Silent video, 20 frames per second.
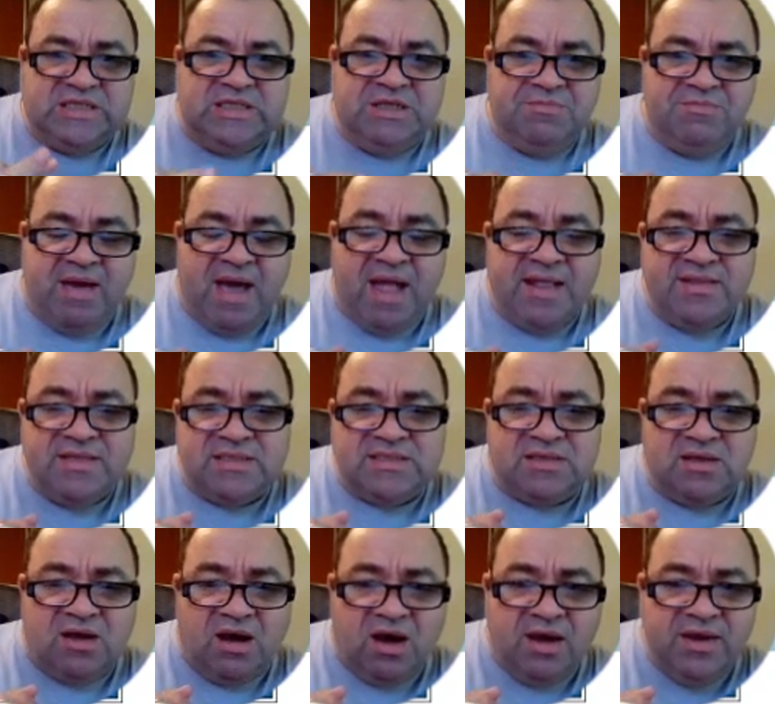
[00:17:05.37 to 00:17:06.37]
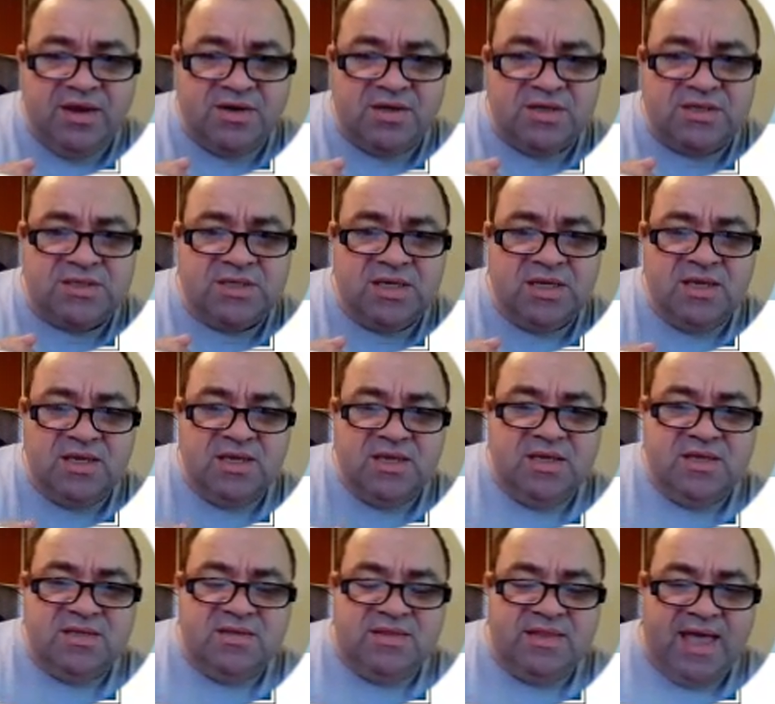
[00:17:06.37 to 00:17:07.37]
in demand is higher,
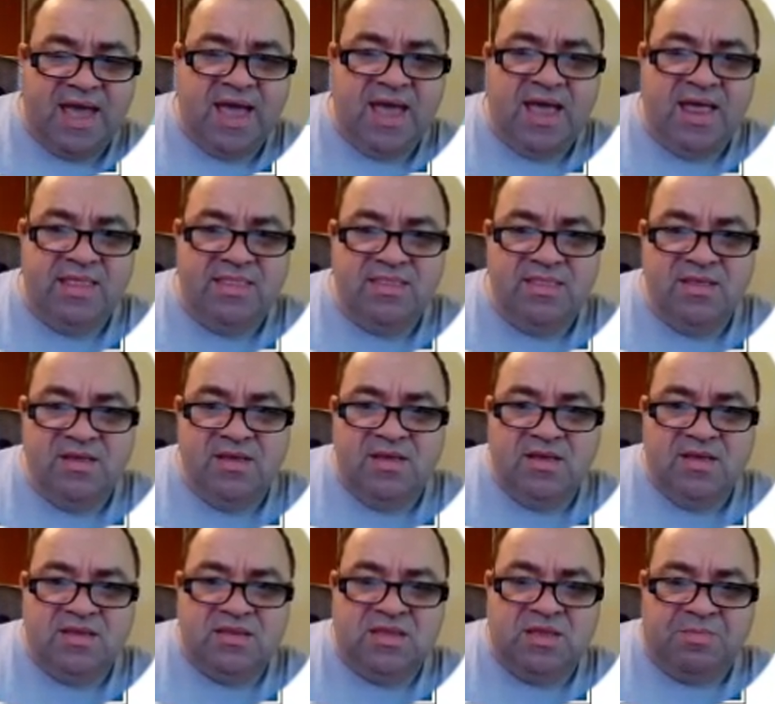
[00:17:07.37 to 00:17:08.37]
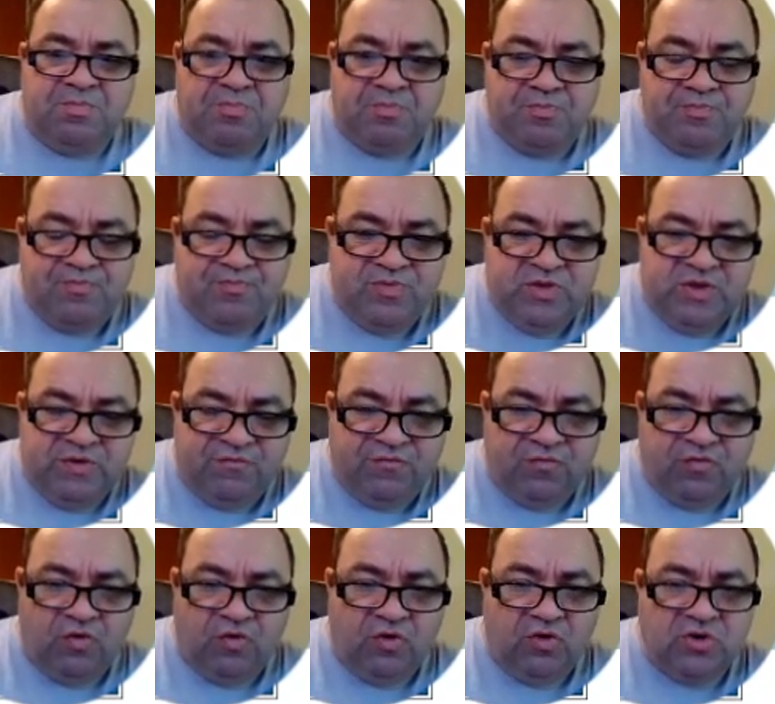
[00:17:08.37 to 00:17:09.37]
then the
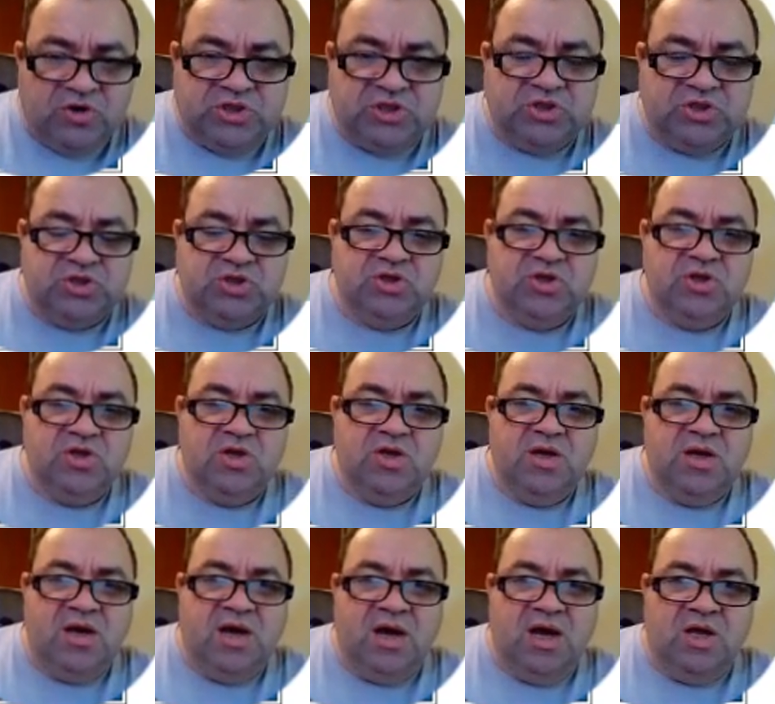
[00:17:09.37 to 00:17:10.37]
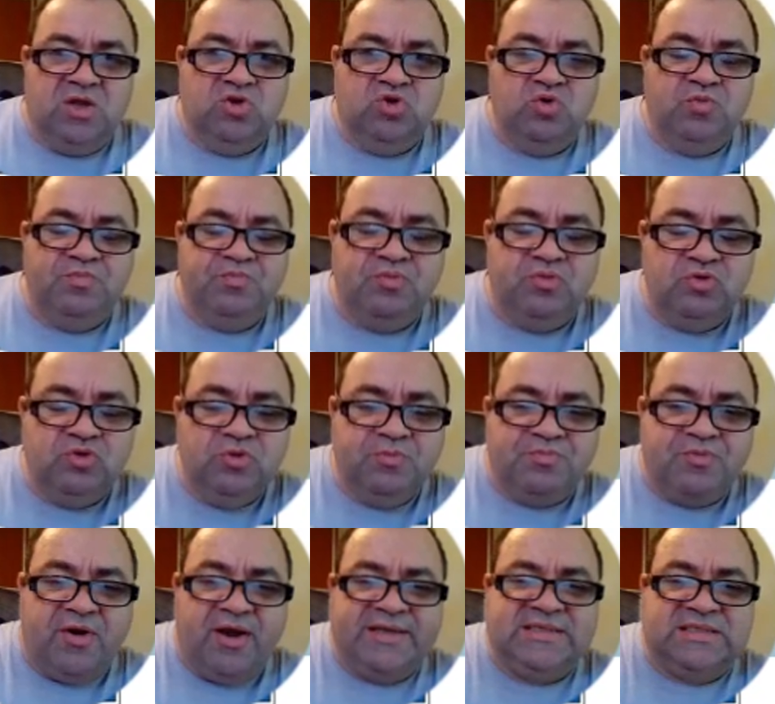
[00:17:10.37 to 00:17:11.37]
force to pull the
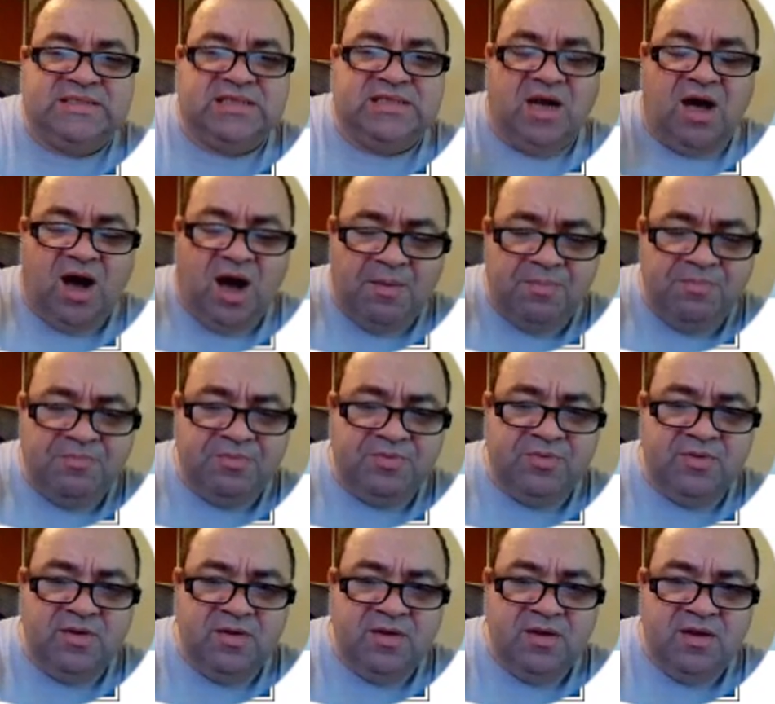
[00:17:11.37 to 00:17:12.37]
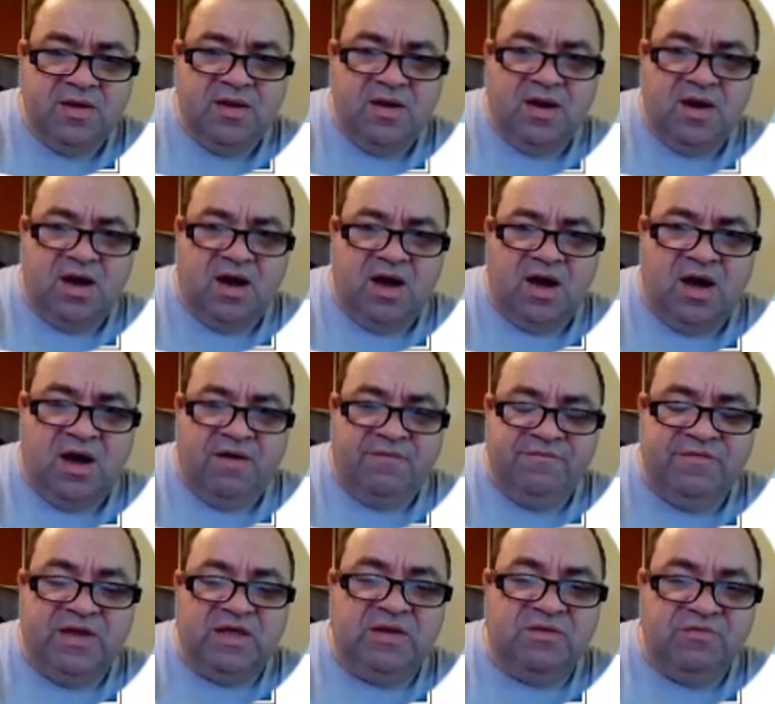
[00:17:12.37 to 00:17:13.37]
prices up
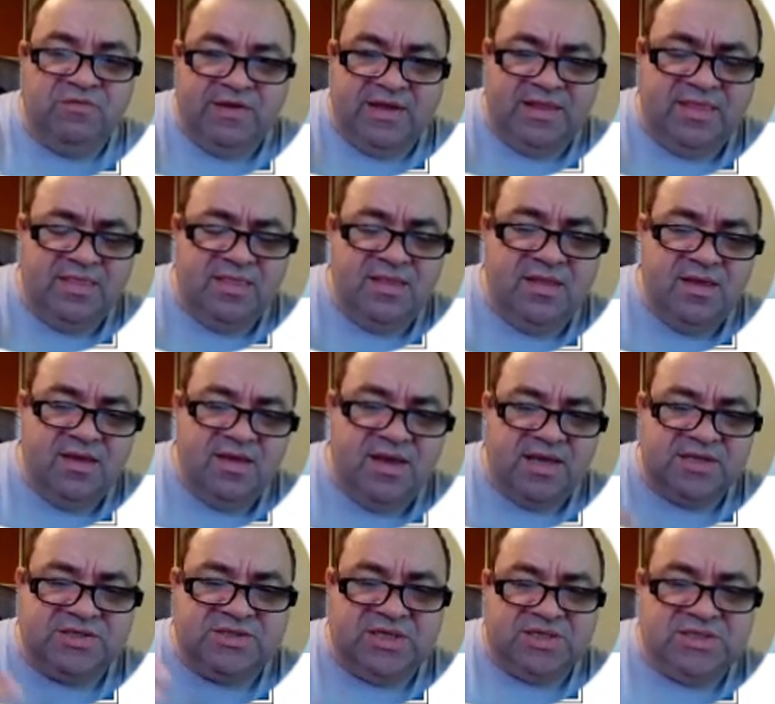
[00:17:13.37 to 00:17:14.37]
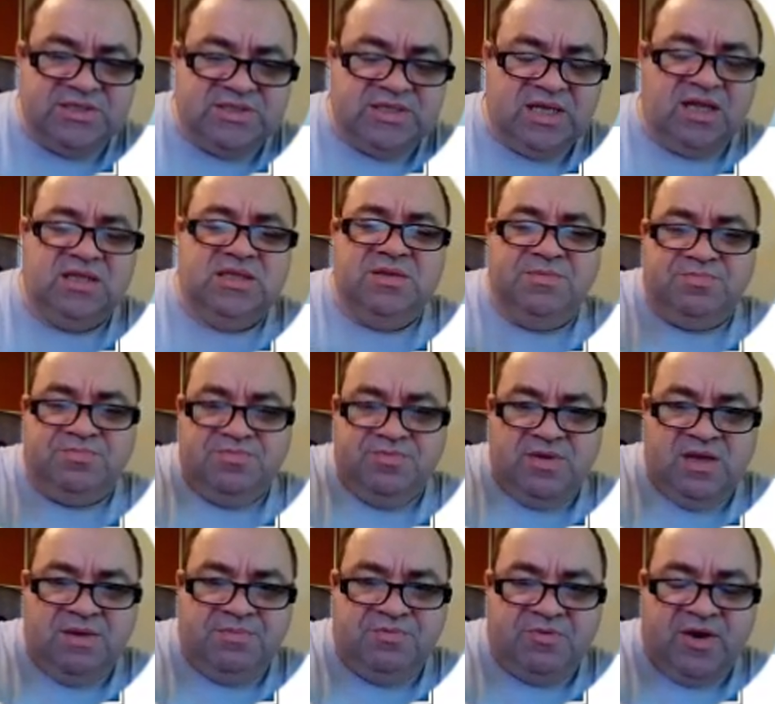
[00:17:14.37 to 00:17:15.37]
will win. As a result,
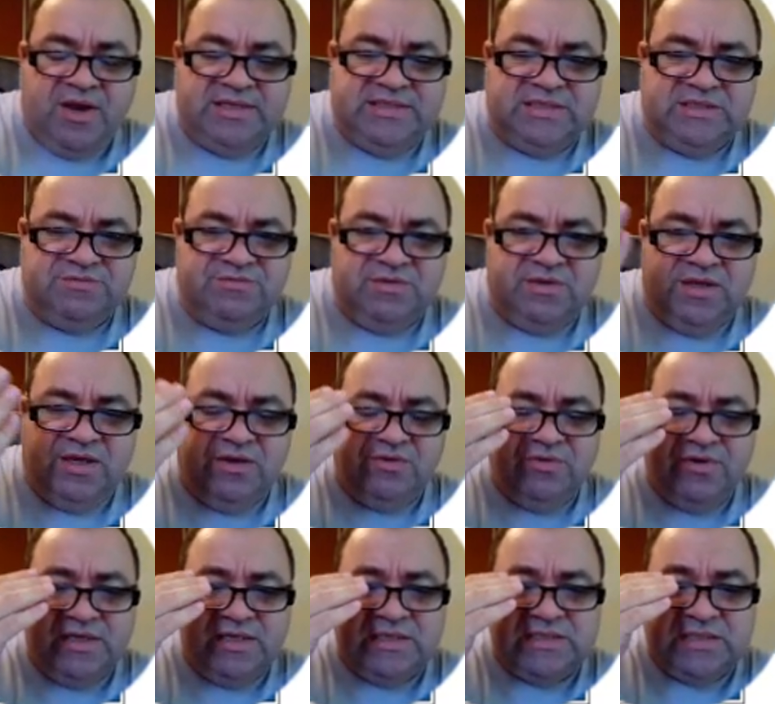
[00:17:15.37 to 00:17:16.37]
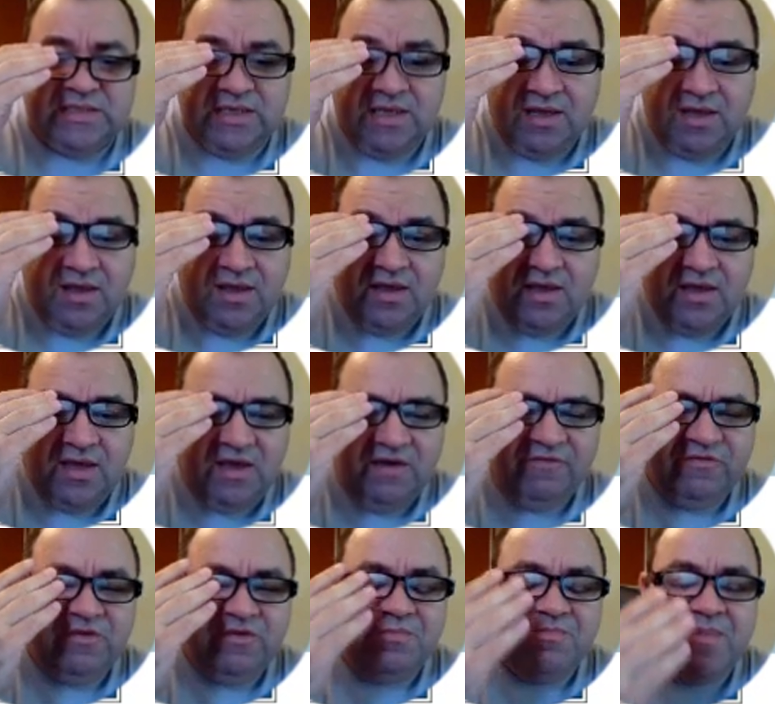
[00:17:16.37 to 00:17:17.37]
the prices will increase.
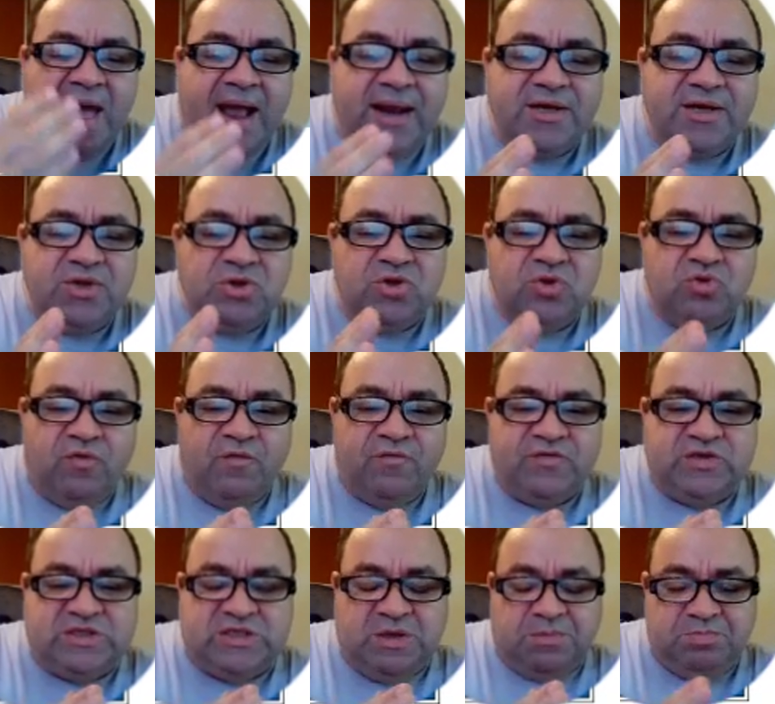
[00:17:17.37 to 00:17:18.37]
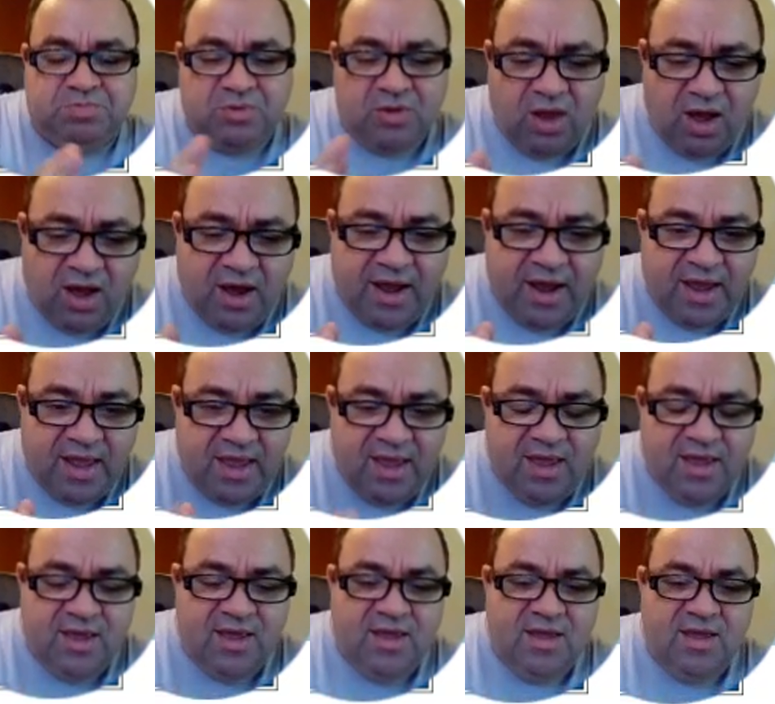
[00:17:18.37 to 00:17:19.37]
If the magnitude of supply